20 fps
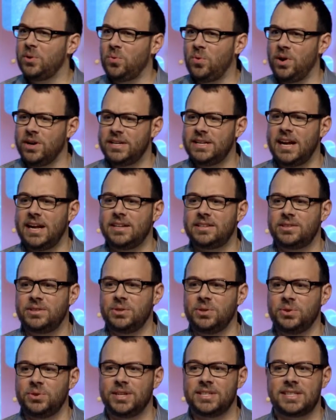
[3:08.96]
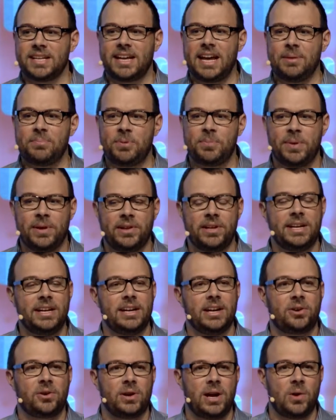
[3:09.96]
1.2 is the capability
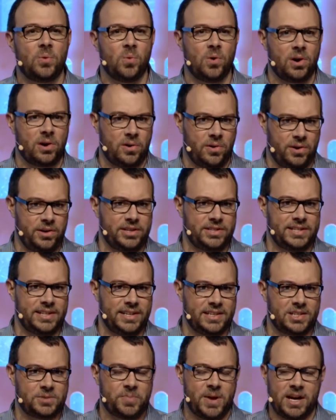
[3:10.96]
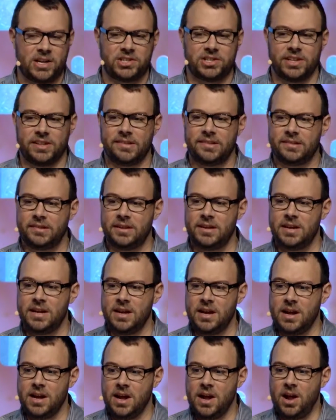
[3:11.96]
to create work orders and inspections.
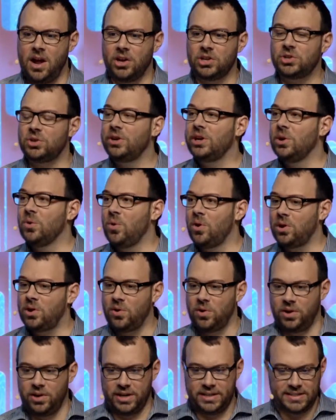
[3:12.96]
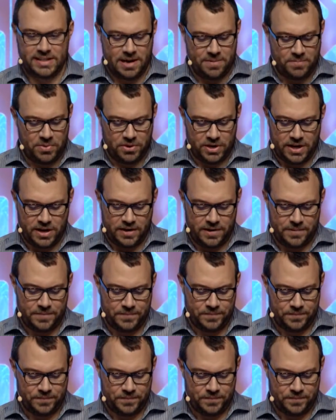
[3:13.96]
I'll show you a work order example here.